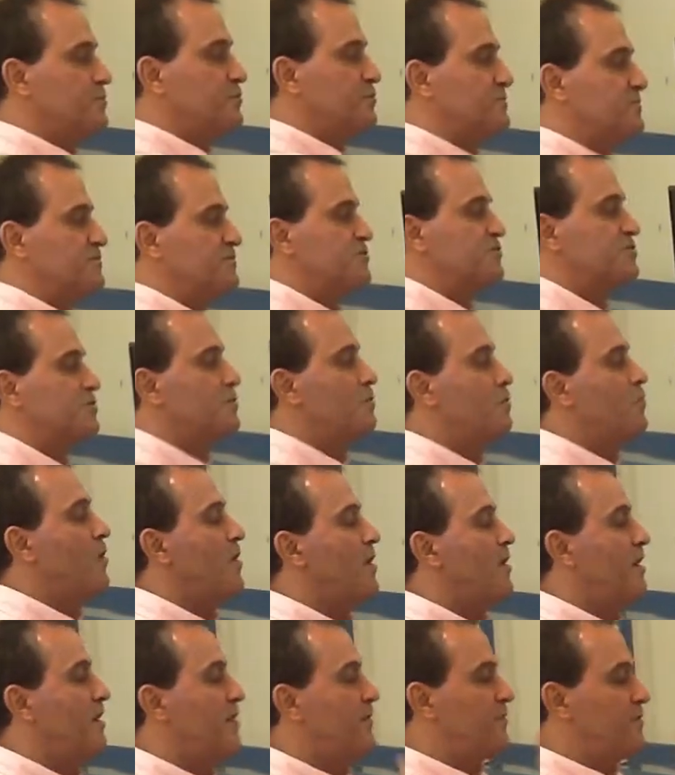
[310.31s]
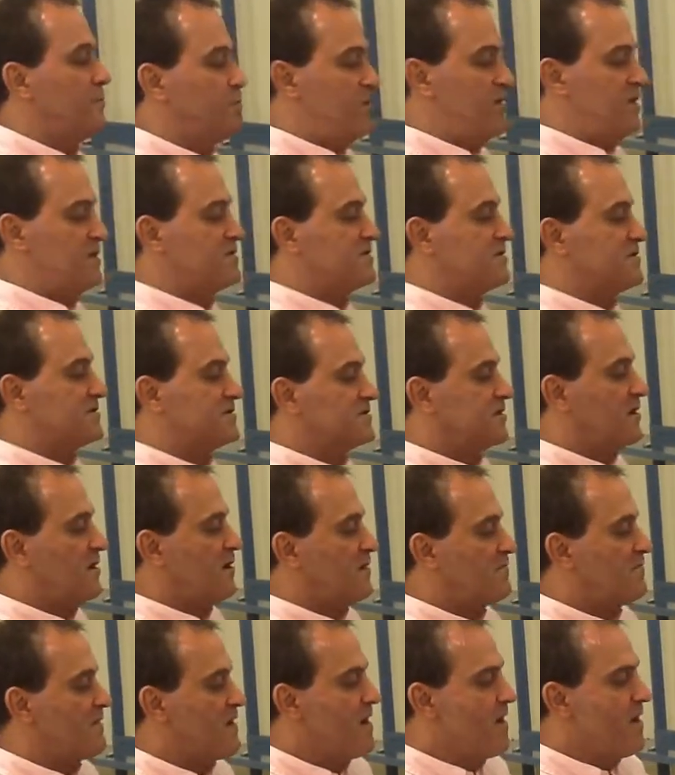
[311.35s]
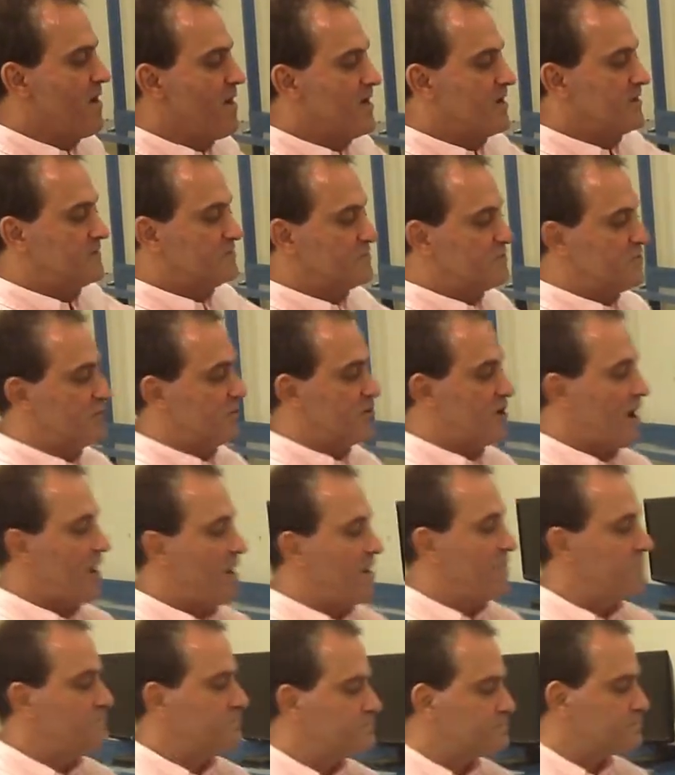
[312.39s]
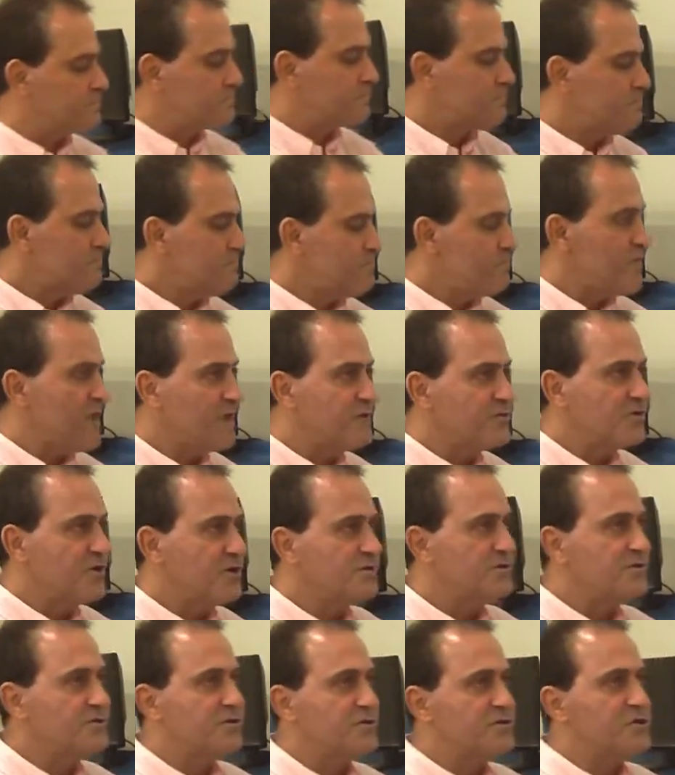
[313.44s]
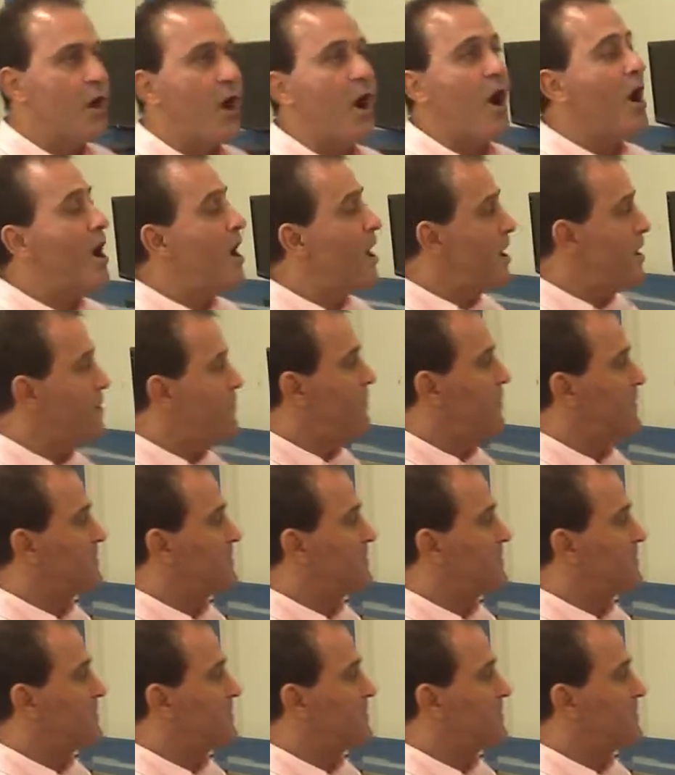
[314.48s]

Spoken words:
the position 1 and repeats itself. You can change the time.